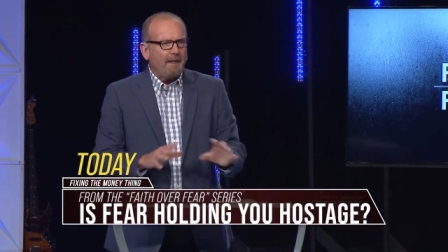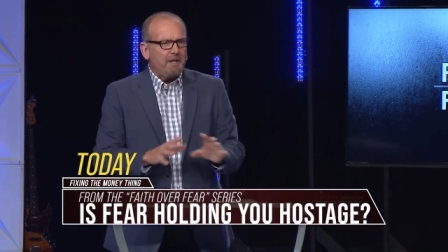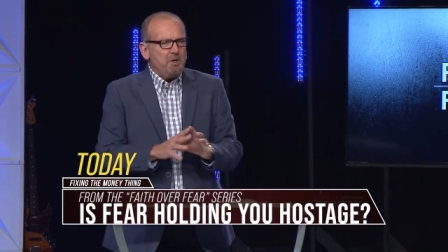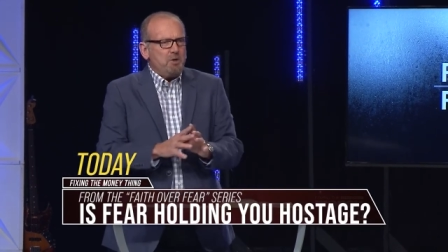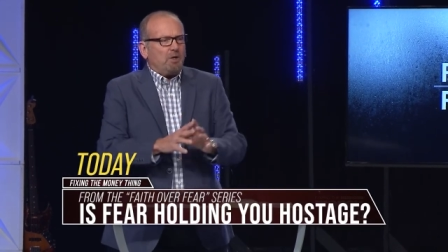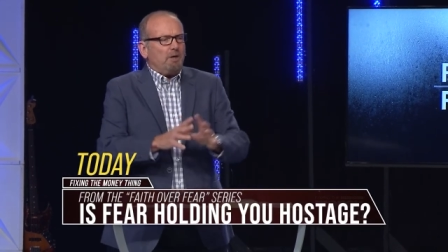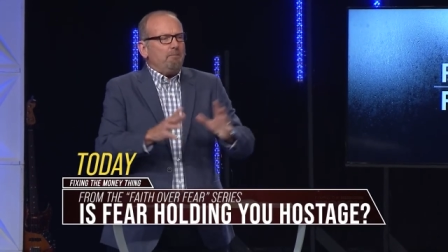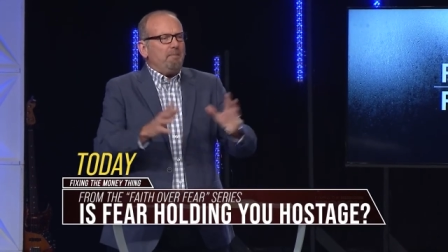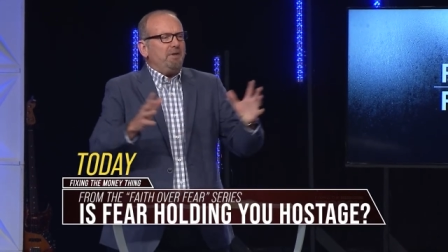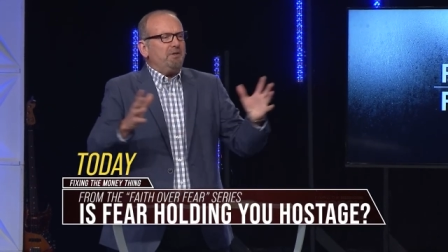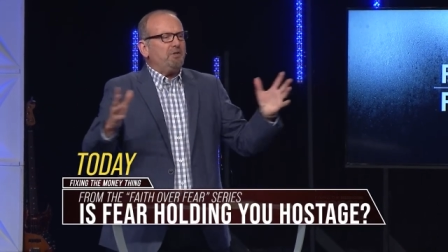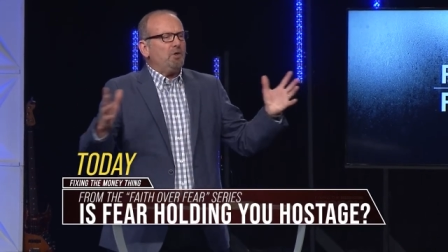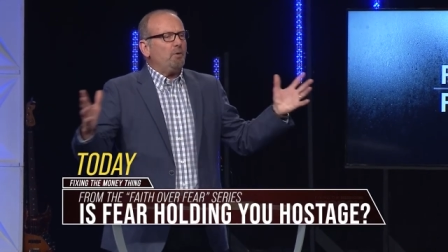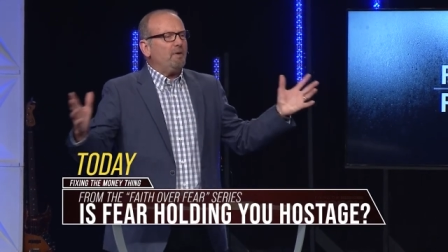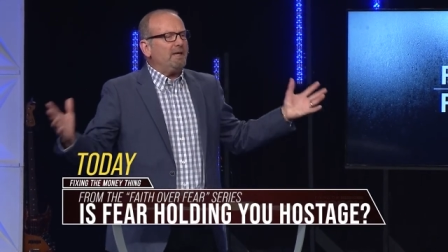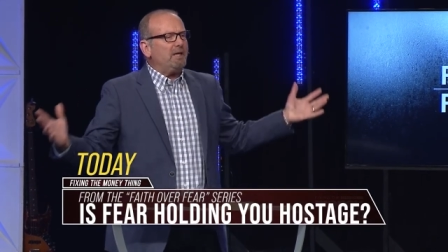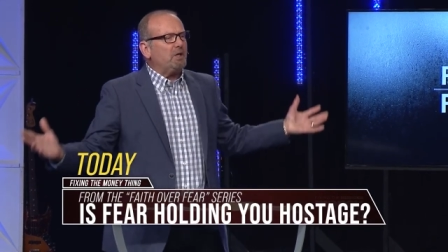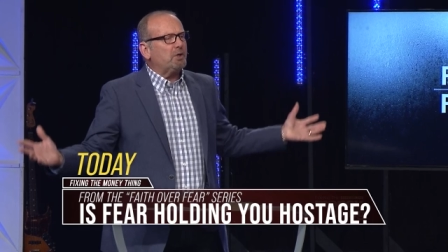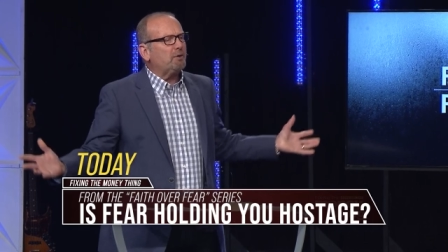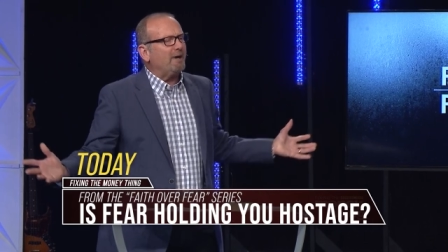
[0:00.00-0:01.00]
You can be
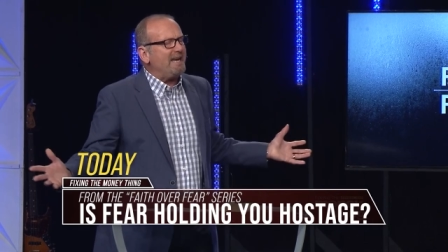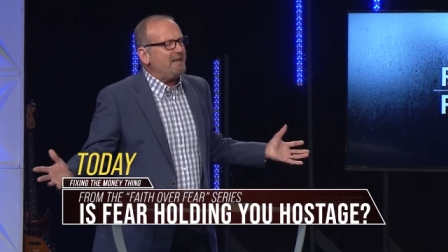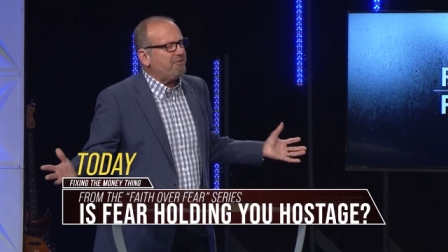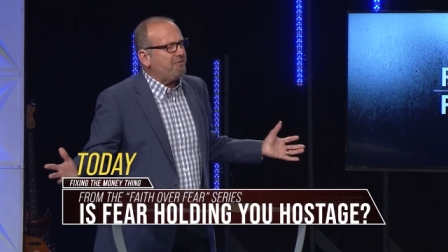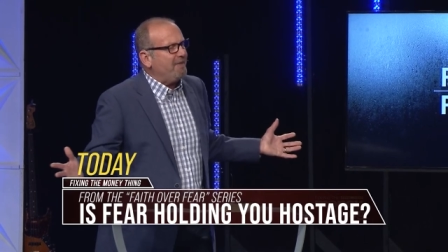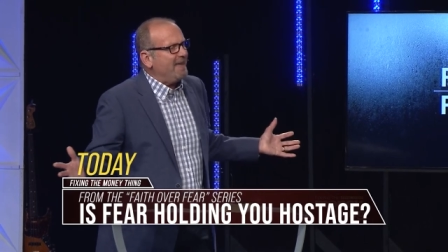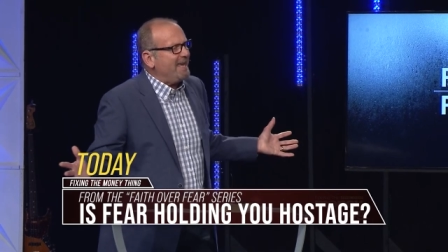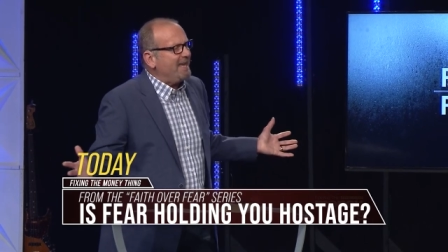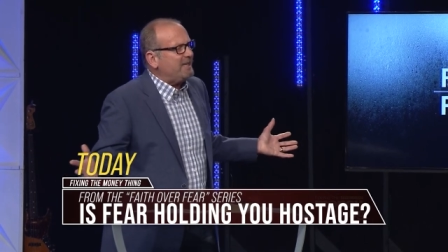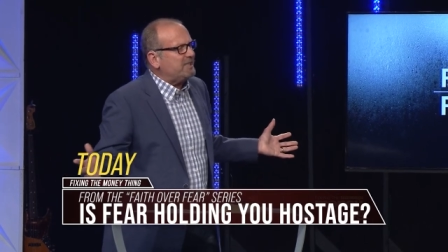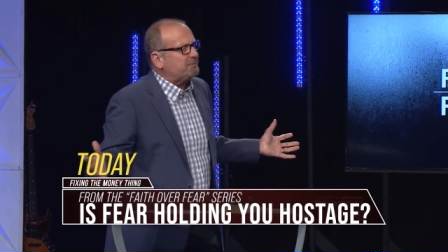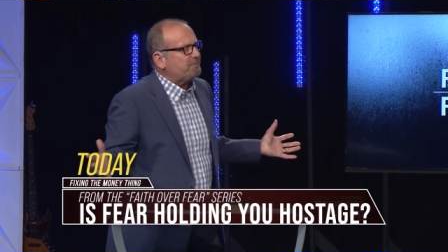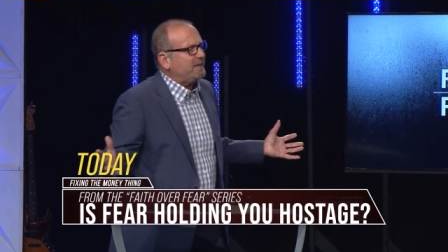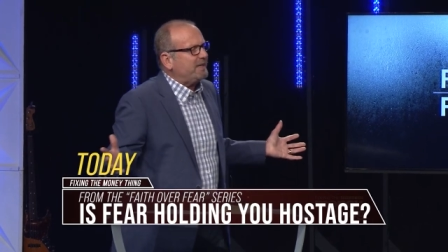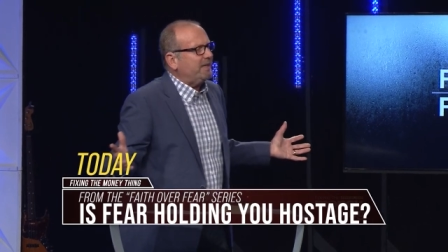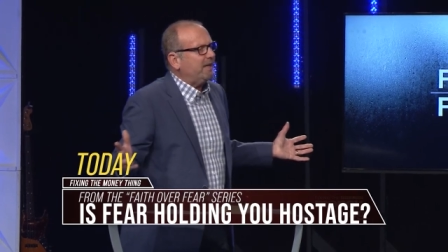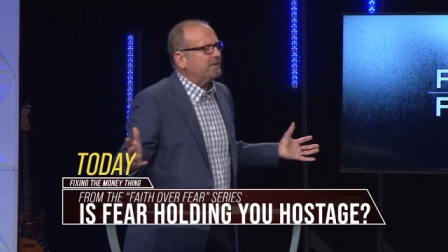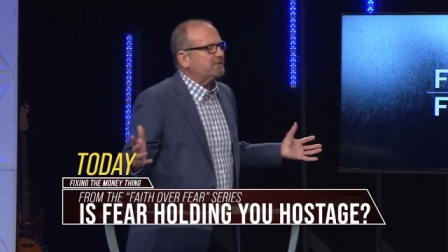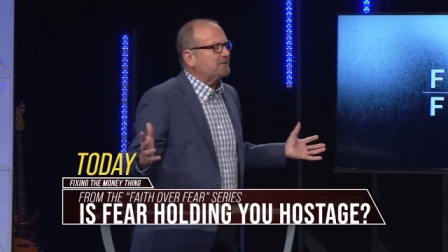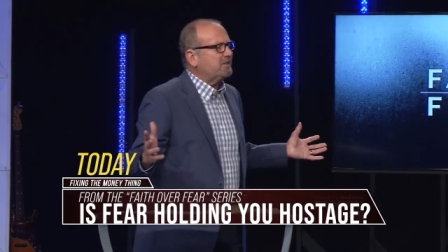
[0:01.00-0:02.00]
doing great things
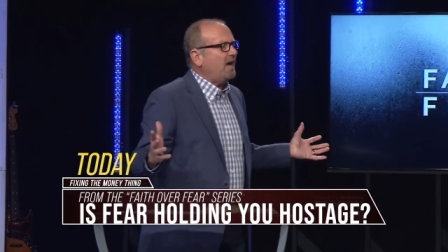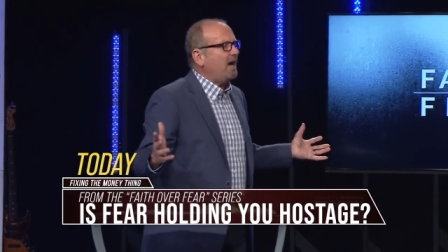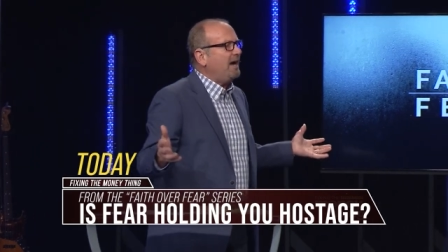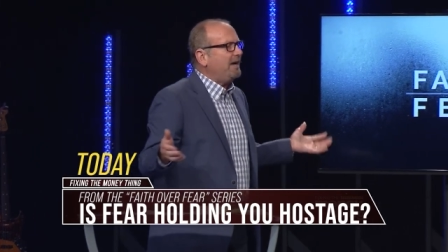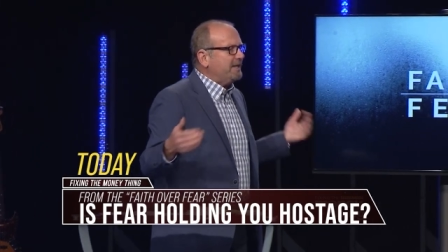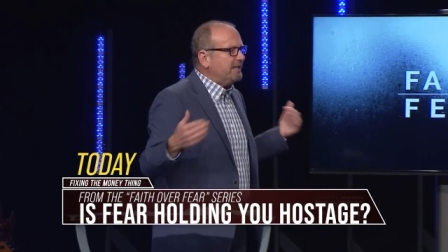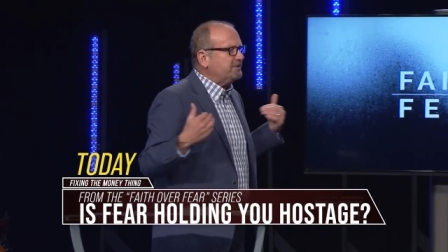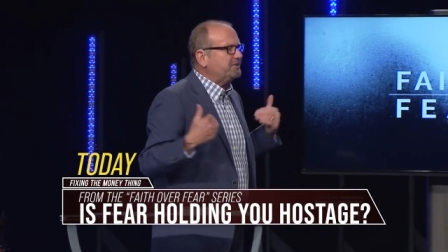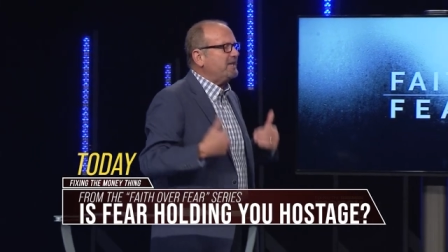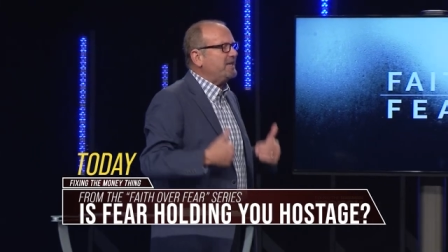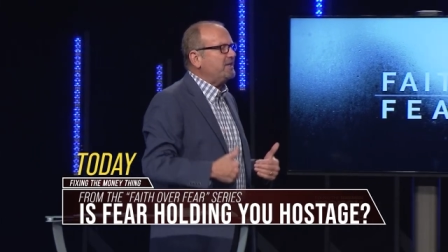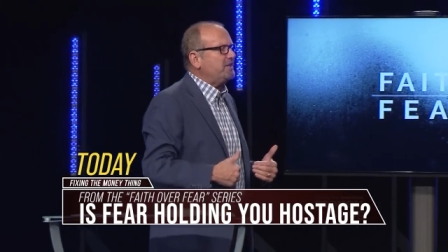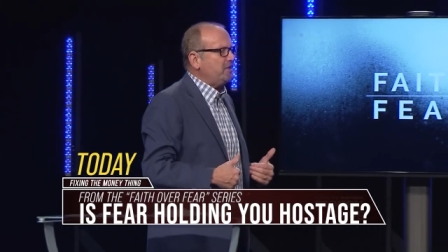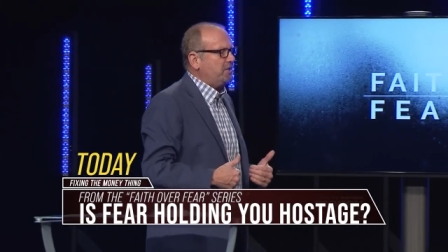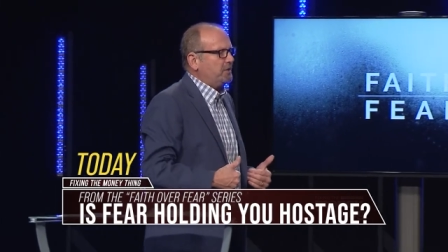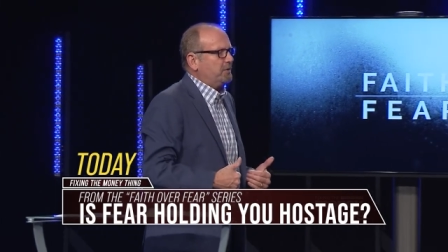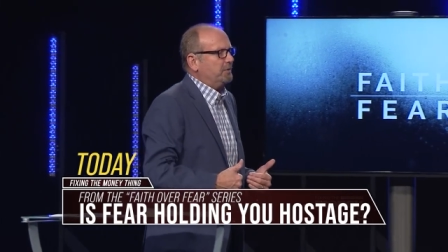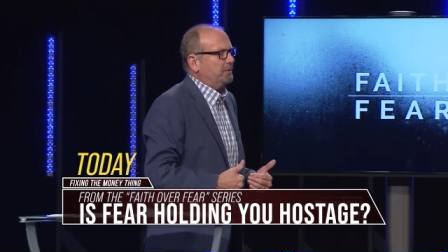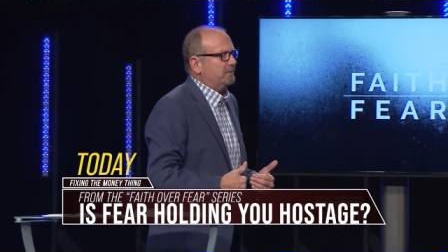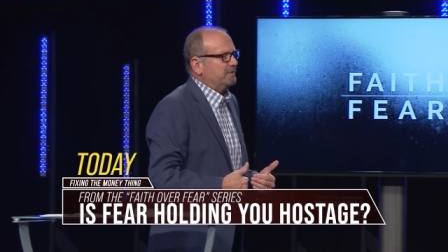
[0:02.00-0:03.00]
because God is in
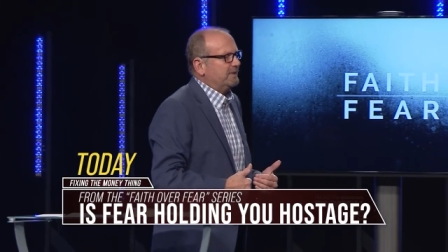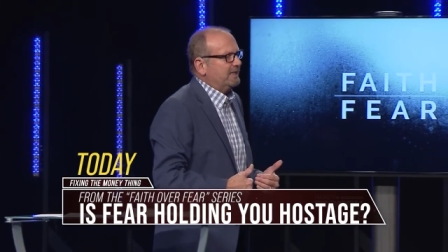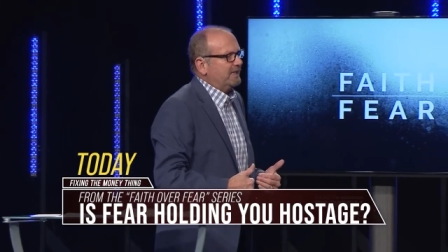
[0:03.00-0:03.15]
you.